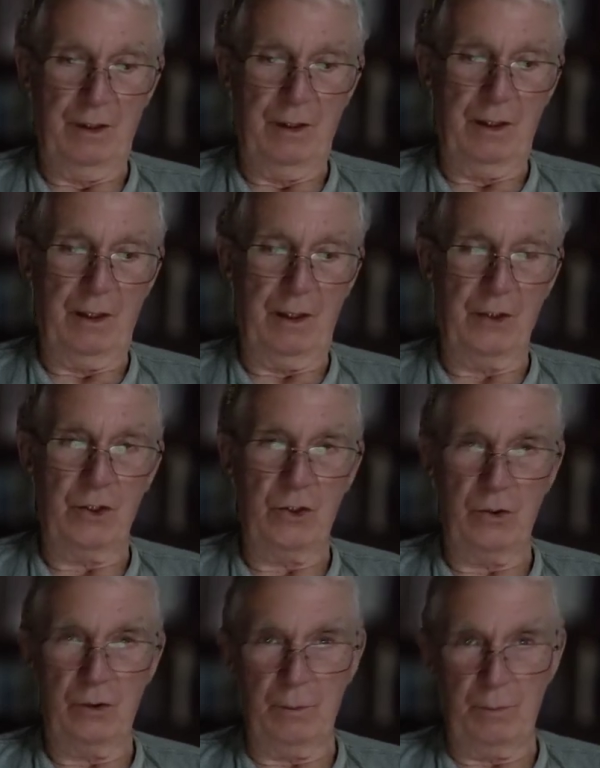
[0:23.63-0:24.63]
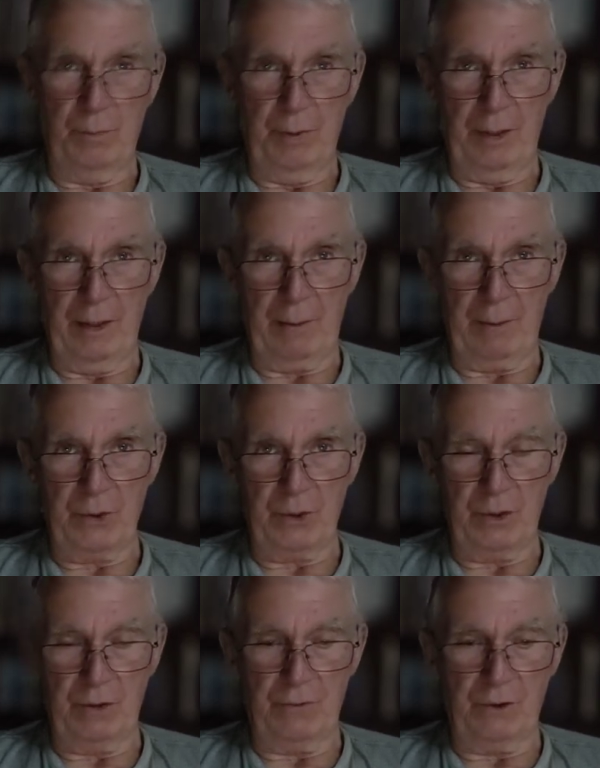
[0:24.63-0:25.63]
and should perhaps in the
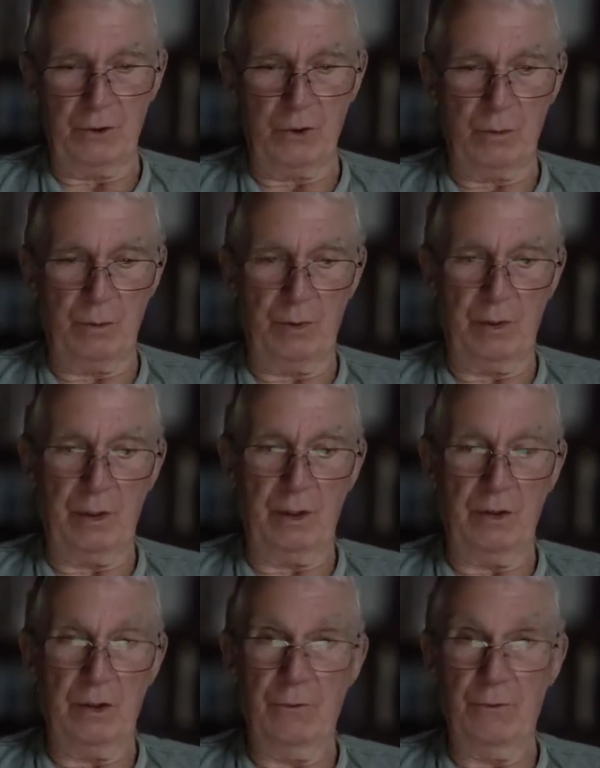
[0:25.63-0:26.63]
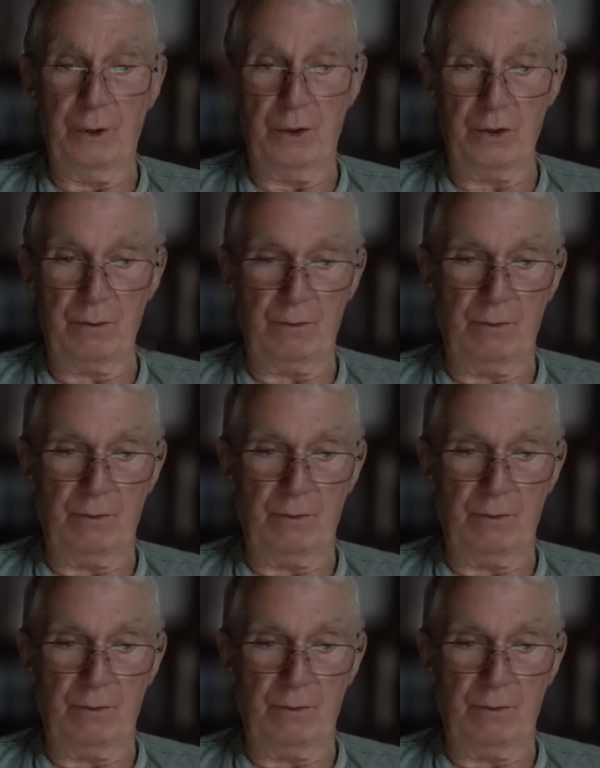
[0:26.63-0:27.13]
future be a euphemism